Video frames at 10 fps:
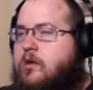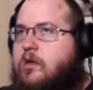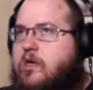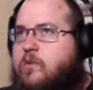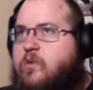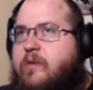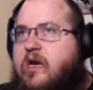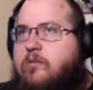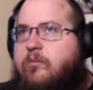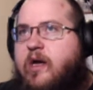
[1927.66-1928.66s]
Hey, we
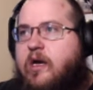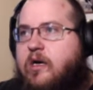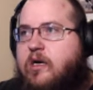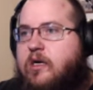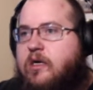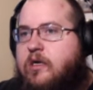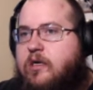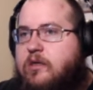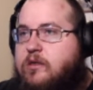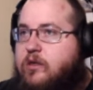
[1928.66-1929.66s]
made it back.
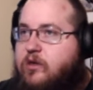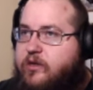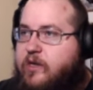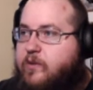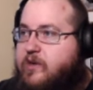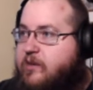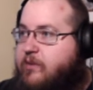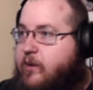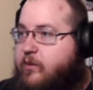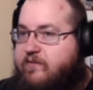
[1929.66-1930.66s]
It's a good thing we did
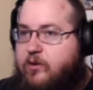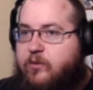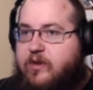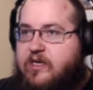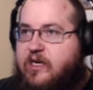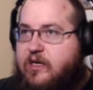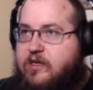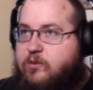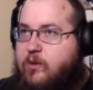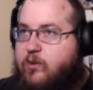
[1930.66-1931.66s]
buy what fuel we did,
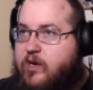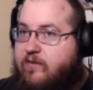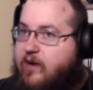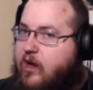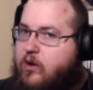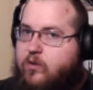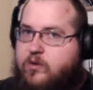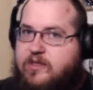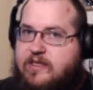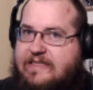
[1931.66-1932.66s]
because we would have
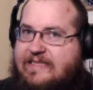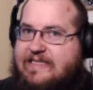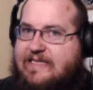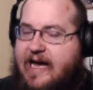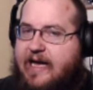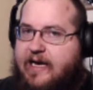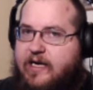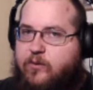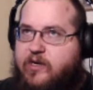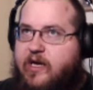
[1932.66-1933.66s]
long since
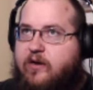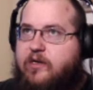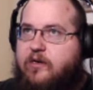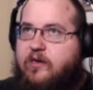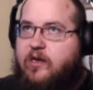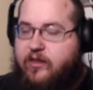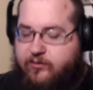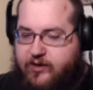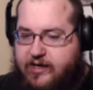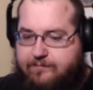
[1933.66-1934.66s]
died. We're down to 3.